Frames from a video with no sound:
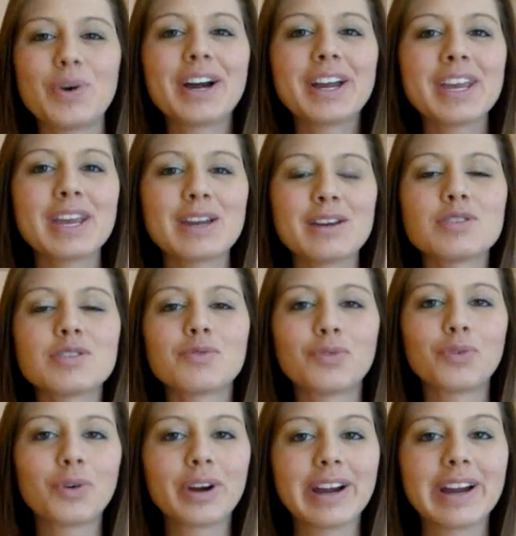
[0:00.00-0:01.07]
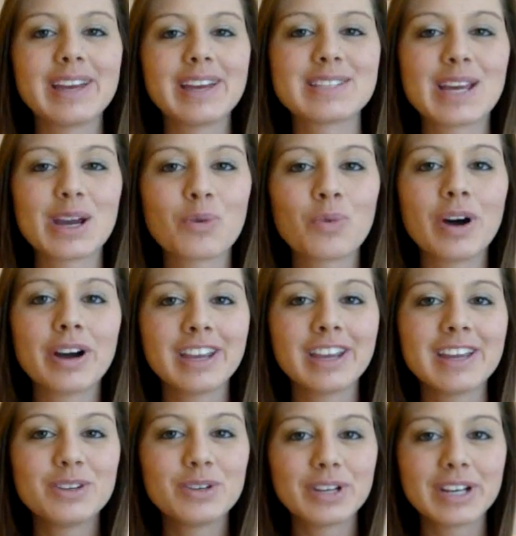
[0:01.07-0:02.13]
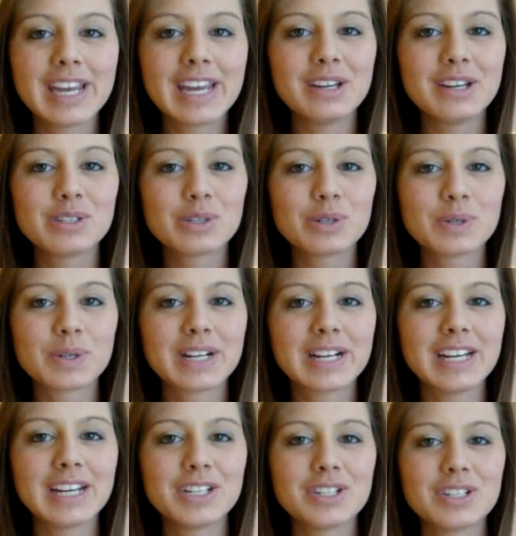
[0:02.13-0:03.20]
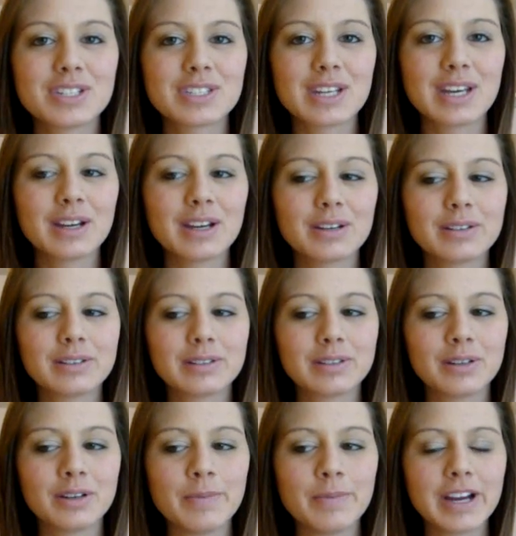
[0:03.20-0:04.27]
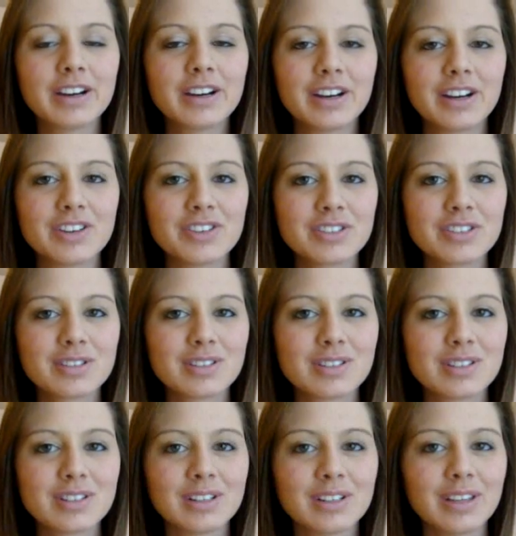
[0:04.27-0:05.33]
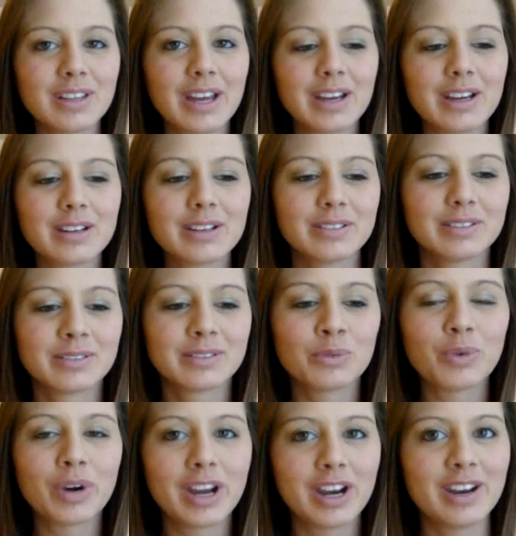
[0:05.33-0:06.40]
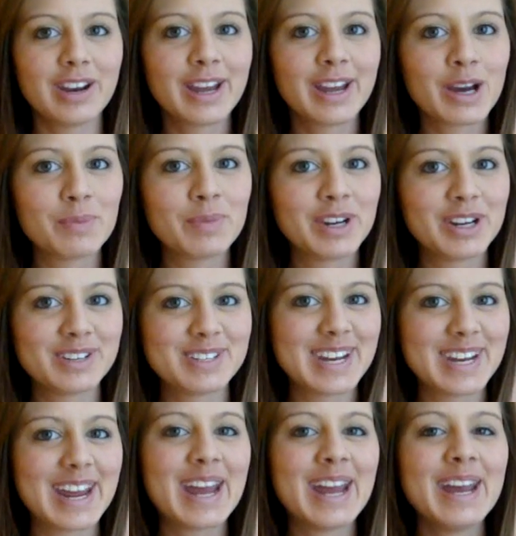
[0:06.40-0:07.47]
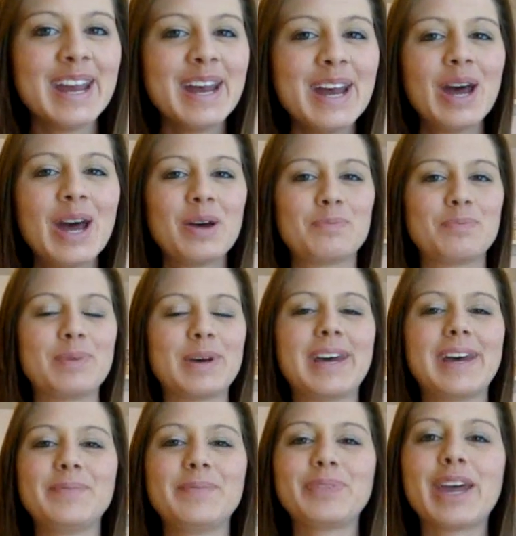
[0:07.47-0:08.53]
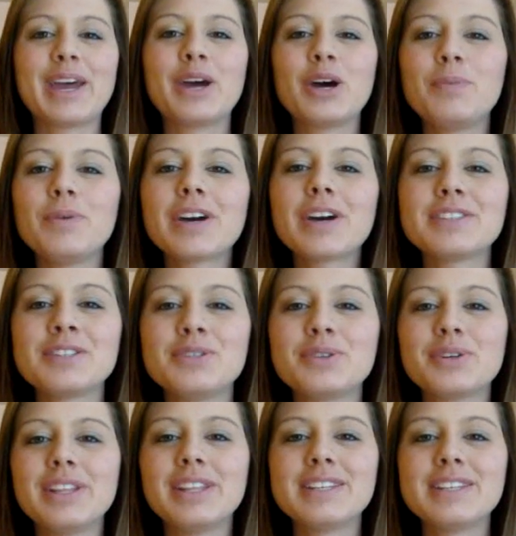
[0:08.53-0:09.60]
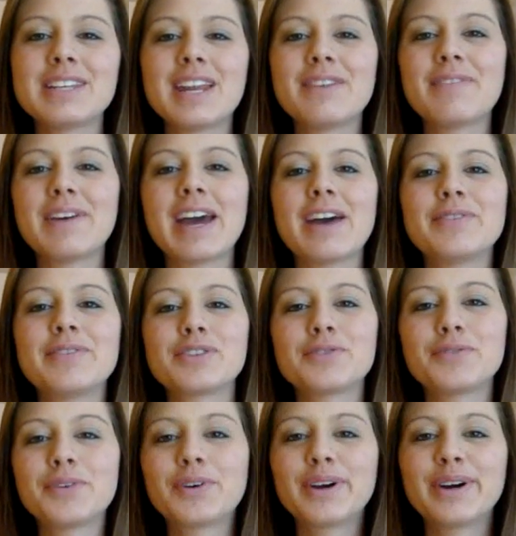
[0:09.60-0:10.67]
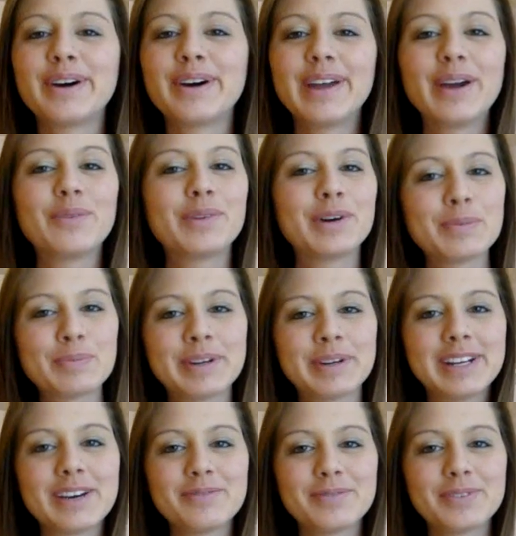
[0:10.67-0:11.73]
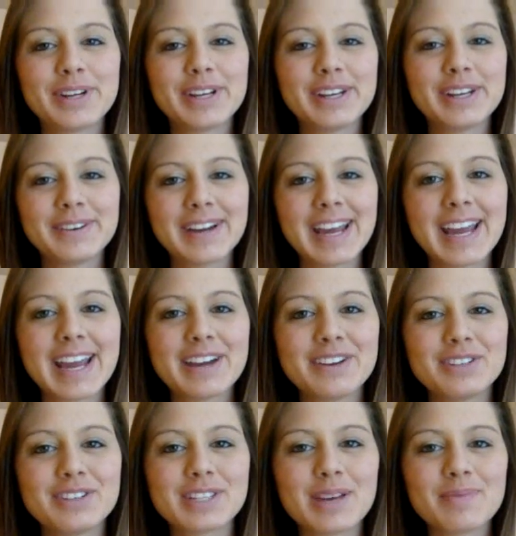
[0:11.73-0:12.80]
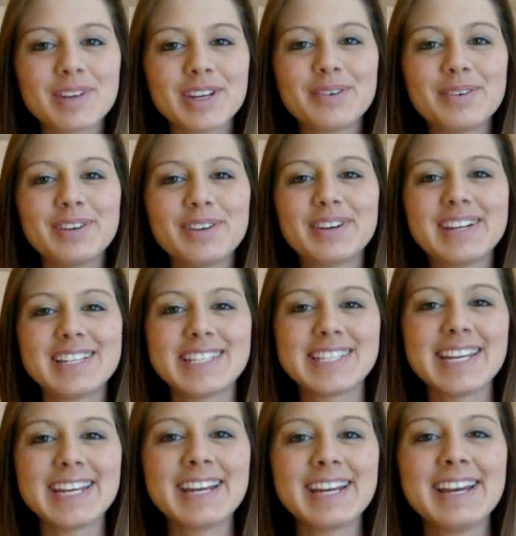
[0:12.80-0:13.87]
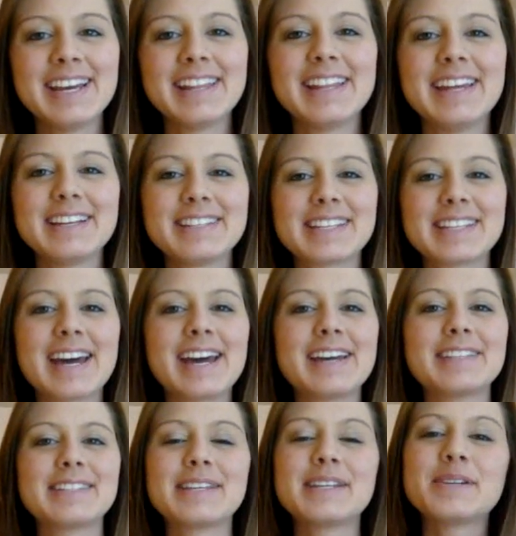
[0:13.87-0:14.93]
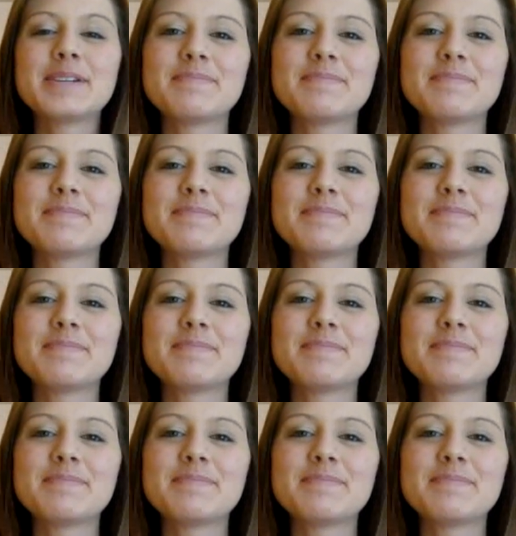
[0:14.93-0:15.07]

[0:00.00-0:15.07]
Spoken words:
walking into Sephora is like walking into a candy store, and it's just like, oh my gosh, like, why did I come here today? But I hope you guys enjoy this, and if I have a Sephora haul, I will put it up for you, and just let me know what you want to see. Thanks, guys.